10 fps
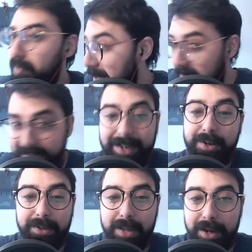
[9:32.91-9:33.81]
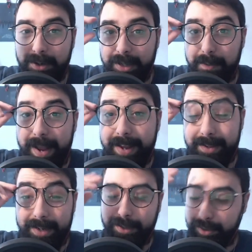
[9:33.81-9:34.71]
continued to launder their banks.
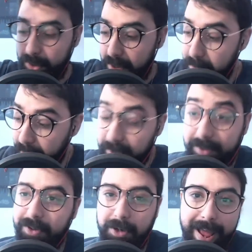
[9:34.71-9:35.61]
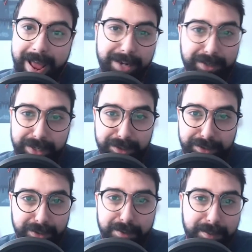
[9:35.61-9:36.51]
They just took a bunch of their cash. They
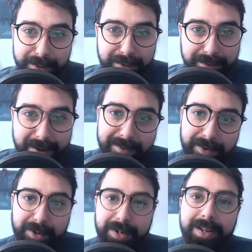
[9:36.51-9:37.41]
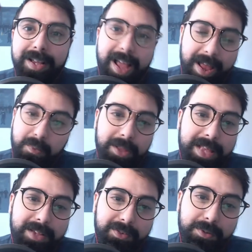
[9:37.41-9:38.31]
just took a bunch of the 500 and
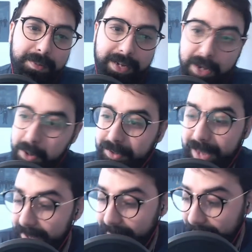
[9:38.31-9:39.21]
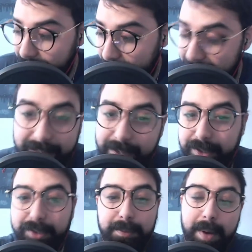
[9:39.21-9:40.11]
1000 rupee notes and they and they
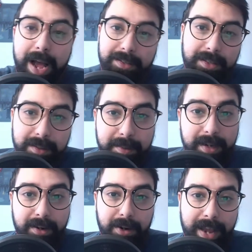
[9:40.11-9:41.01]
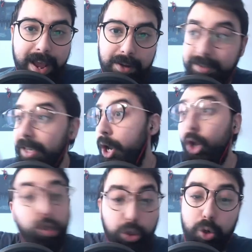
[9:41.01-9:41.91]
just deposited them into their accounts
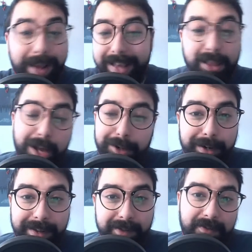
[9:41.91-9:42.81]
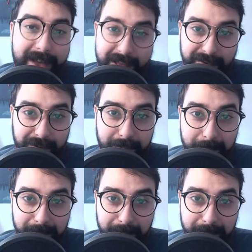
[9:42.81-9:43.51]
to get laundered even faster.